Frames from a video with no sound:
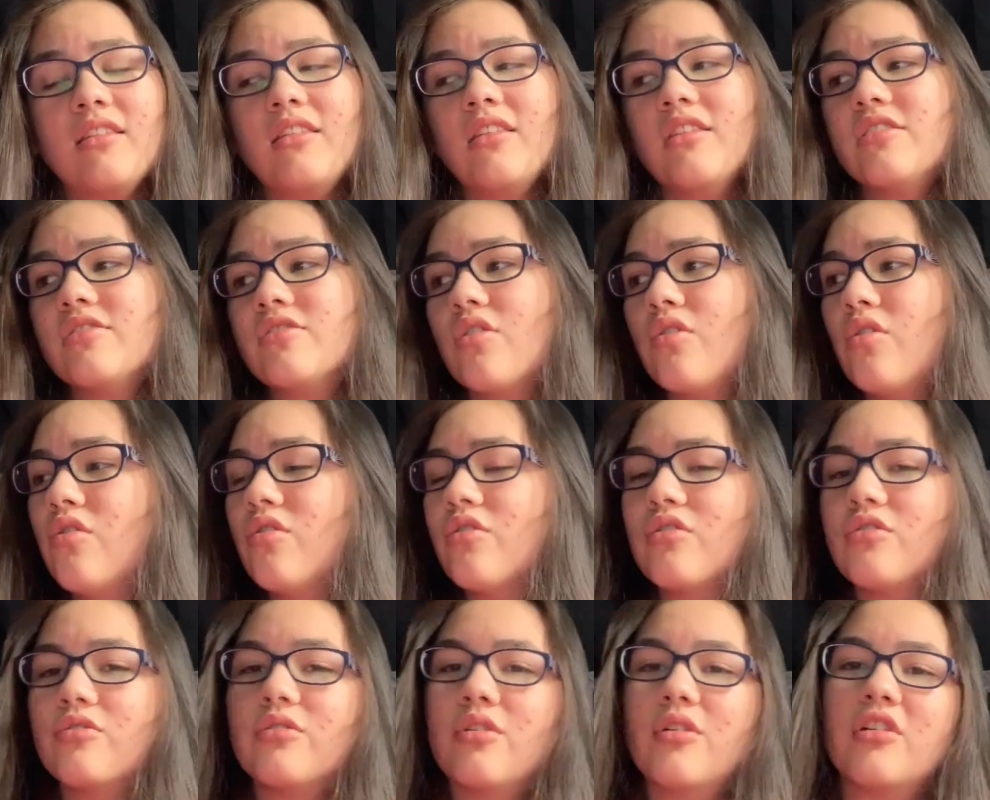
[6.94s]
This whole
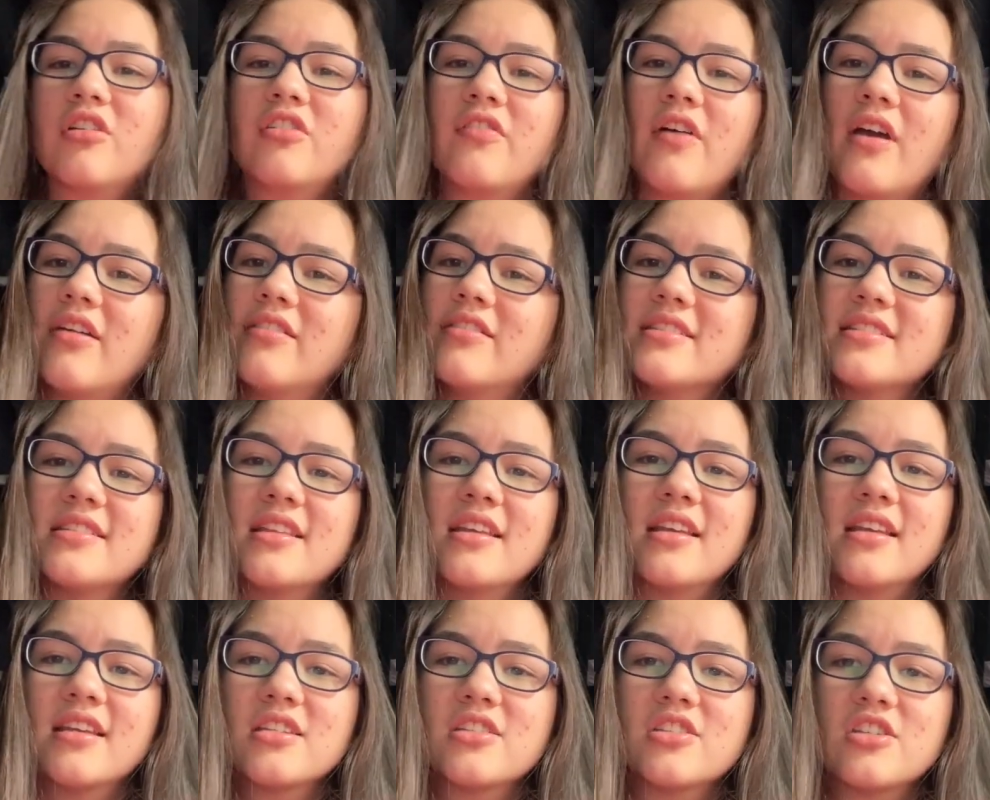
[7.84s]
coronavirus thing
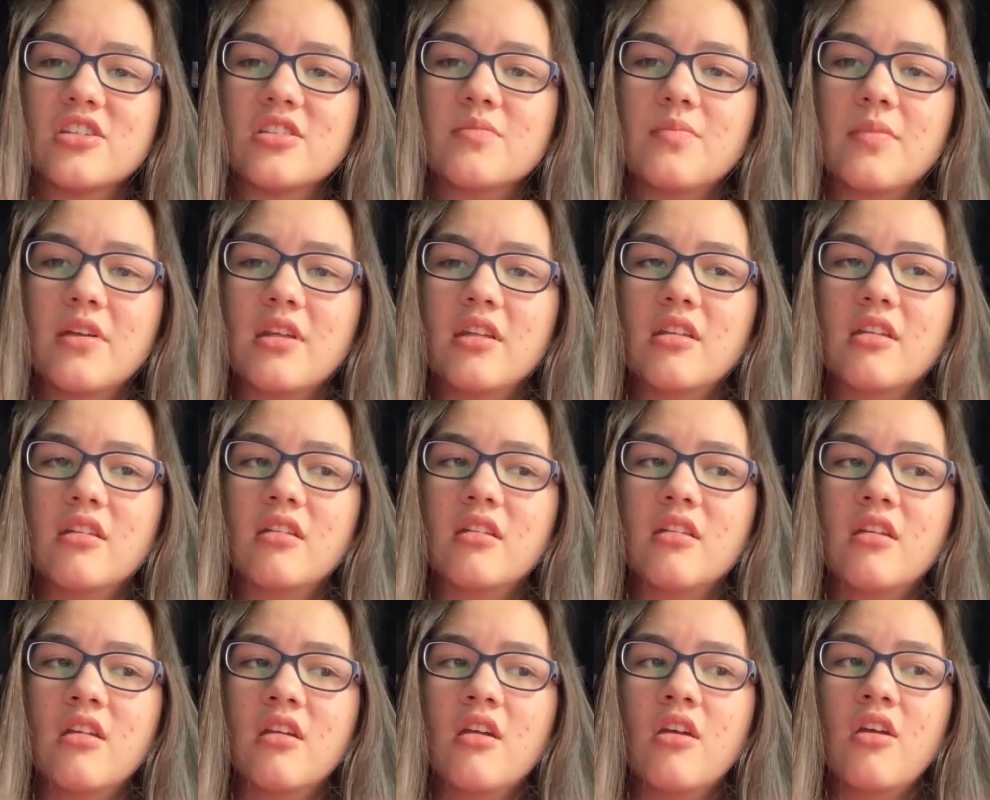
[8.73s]
has just been
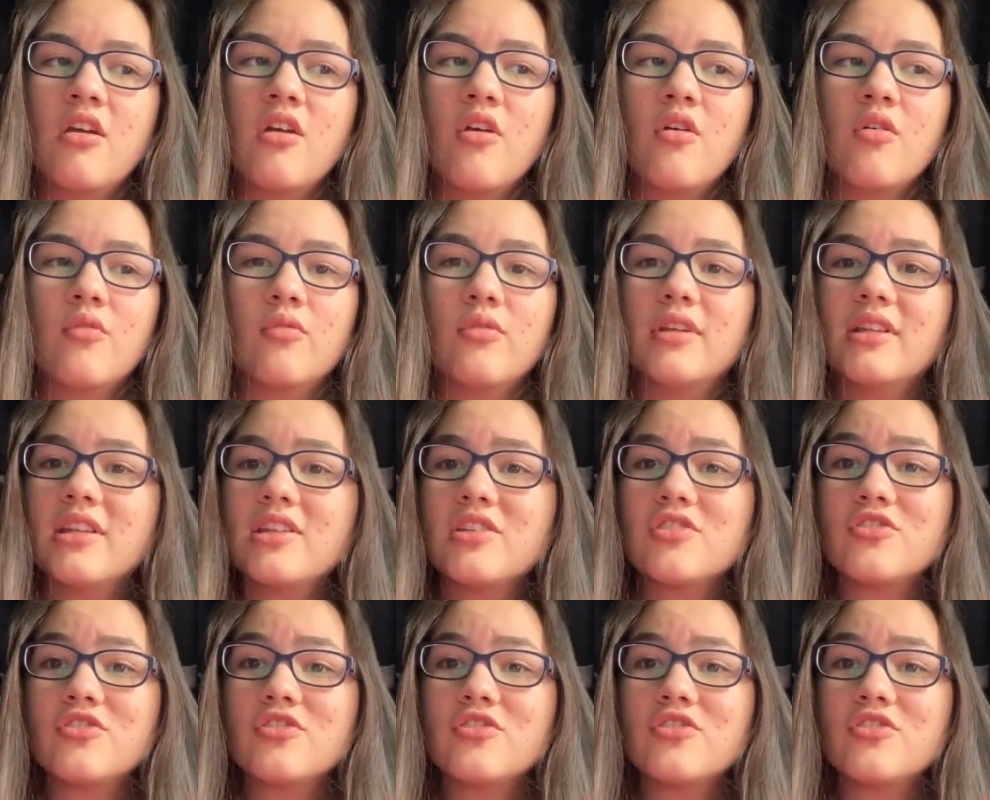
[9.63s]
really